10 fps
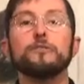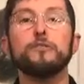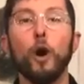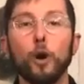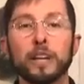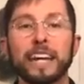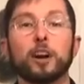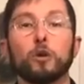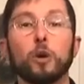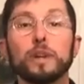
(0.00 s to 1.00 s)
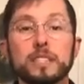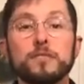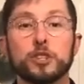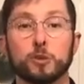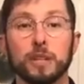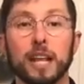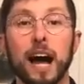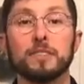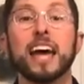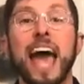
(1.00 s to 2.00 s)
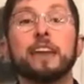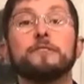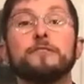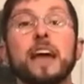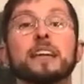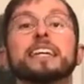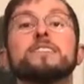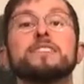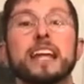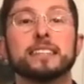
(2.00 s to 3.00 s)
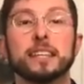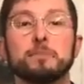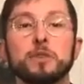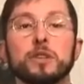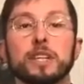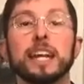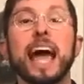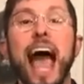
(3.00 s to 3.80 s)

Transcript: Falling in our own individual lives and failing even as a community,